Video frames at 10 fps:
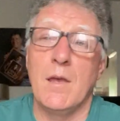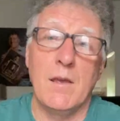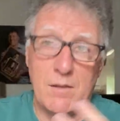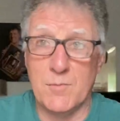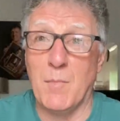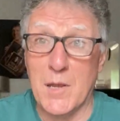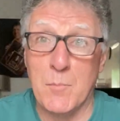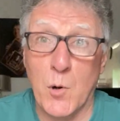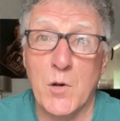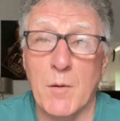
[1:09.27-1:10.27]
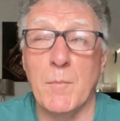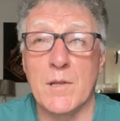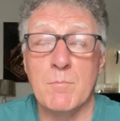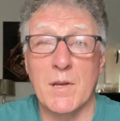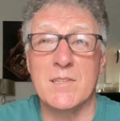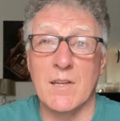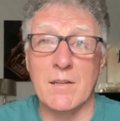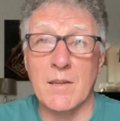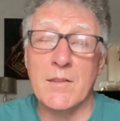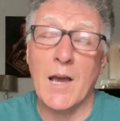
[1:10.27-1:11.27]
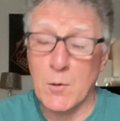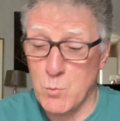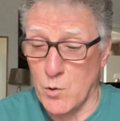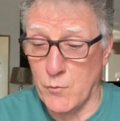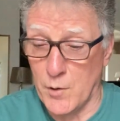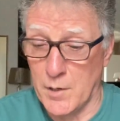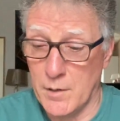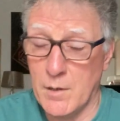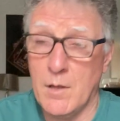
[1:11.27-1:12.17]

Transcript: it's my book and my son did the artwork for it.